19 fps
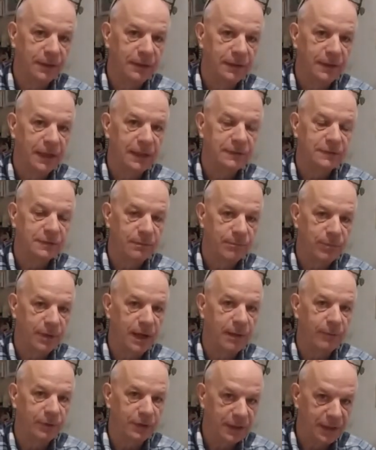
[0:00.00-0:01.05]
That's an
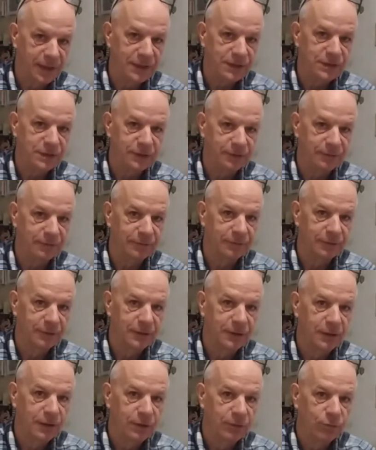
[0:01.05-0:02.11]
abomination.
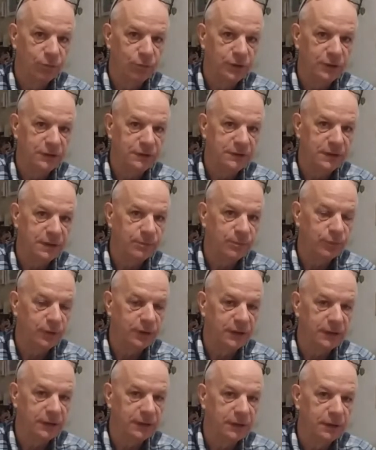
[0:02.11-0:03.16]
We
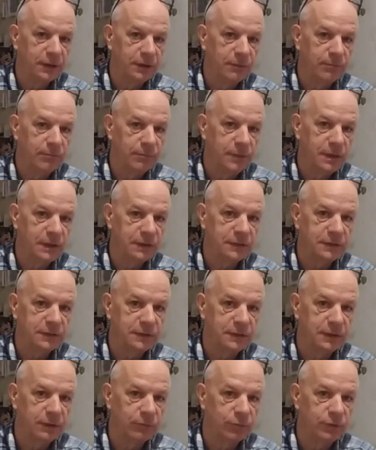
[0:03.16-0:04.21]
simply miss
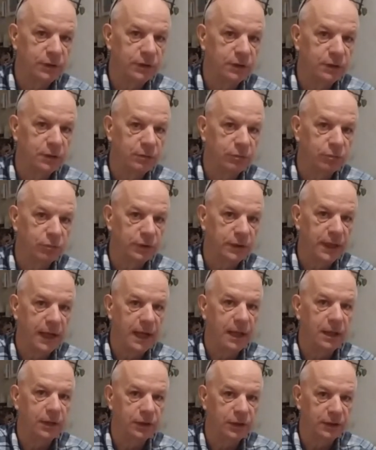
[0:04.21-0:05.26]
the real
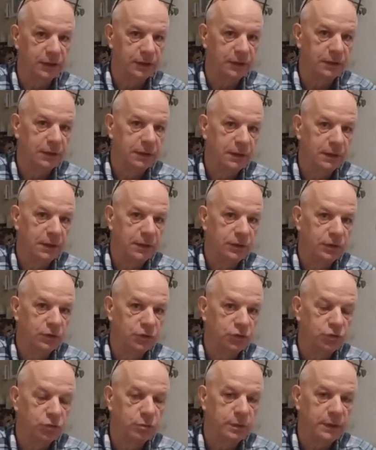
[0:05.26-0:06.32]
reality, the
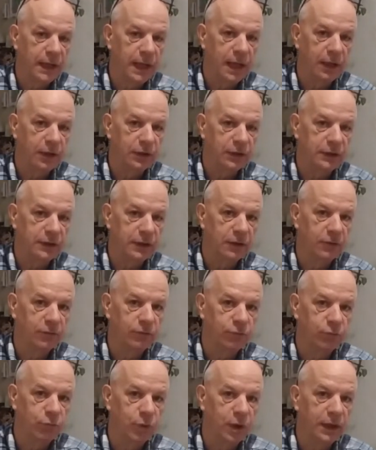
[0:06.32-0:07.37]
true reality of
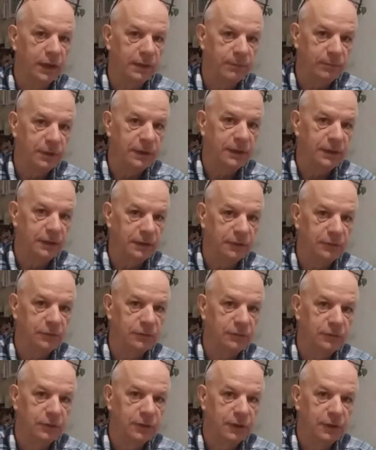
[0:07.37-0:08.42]
what it
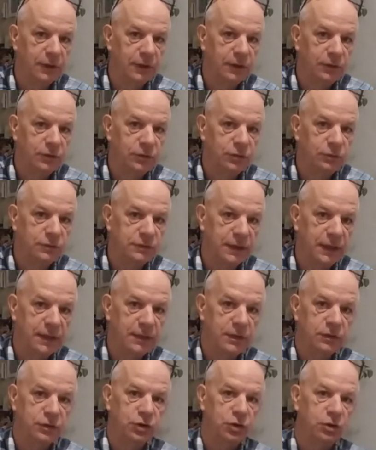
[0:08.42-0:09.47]
means to say
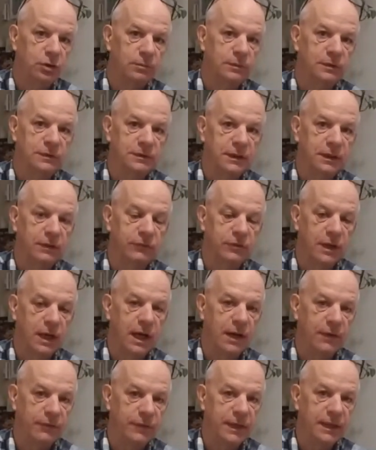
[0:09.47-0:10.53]
the term the Son of
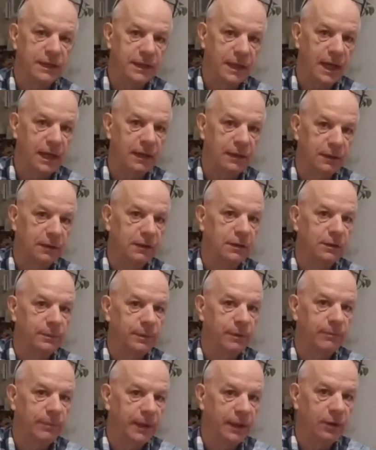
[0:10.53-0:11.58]
God. They got it a little
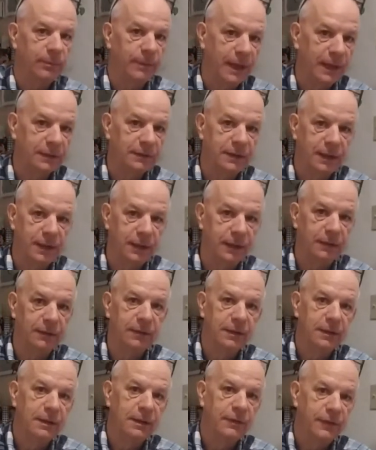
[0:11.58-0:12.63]
bit better back then
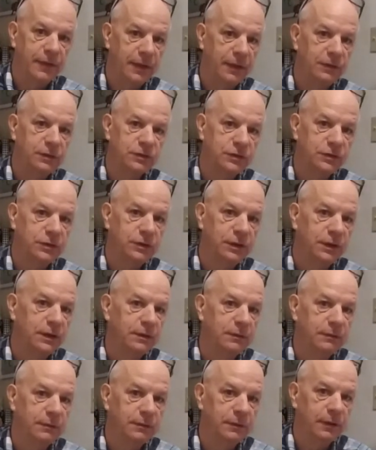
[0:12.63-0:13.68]
they understood it,
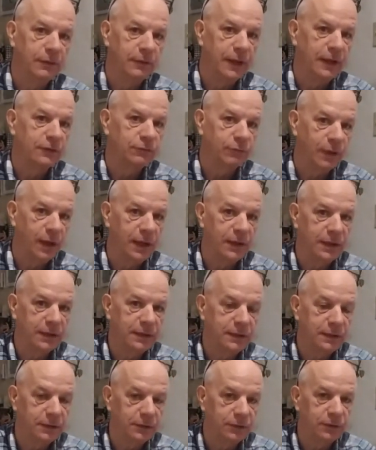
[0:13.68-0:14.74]
and that's why they
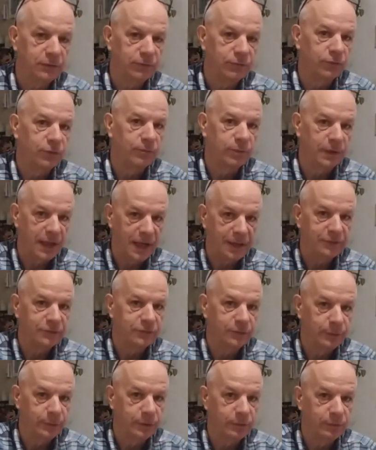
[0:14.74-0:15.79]
killed him for
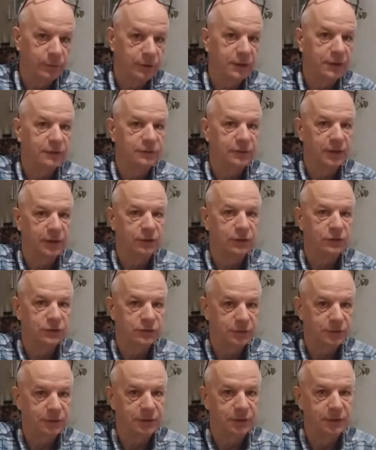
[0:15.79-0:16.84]
blasphemy, because they
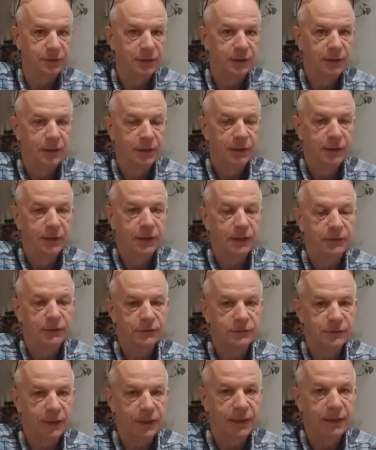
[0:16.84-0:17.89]
understood that to
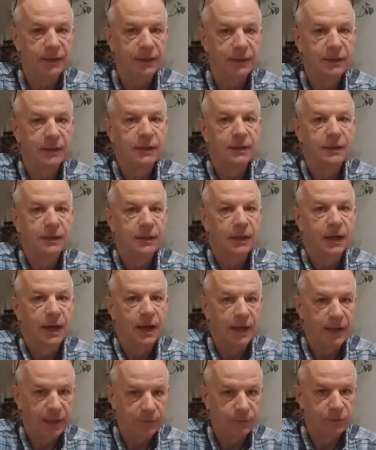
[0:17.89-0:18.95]
say,
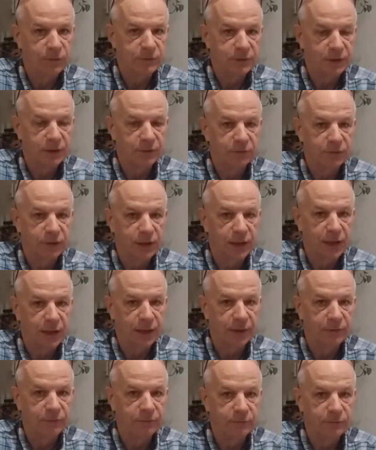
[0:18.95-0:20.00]
I am the Son of
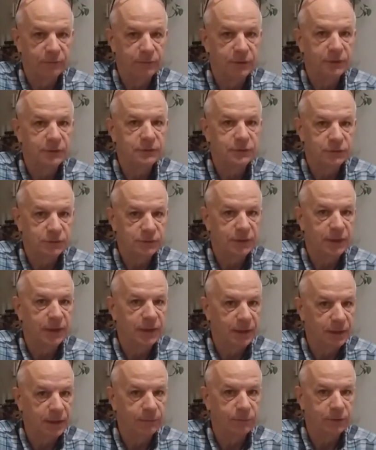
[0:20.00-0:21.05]
God, is to say,
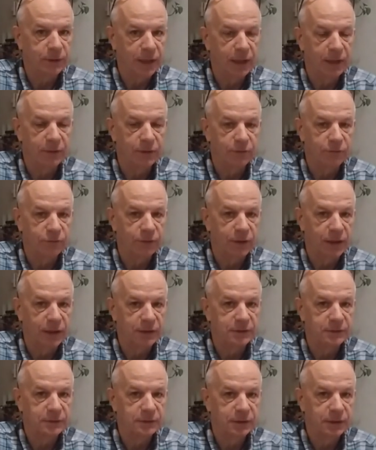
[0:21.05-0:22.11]
I am God in the
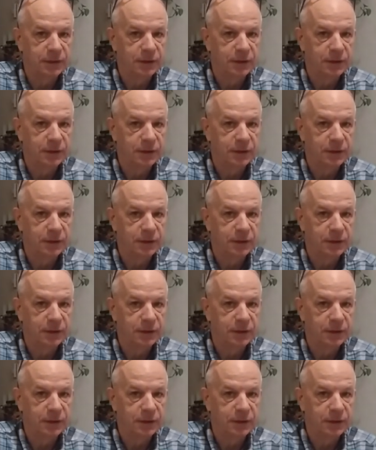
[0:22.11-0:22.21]
flesh.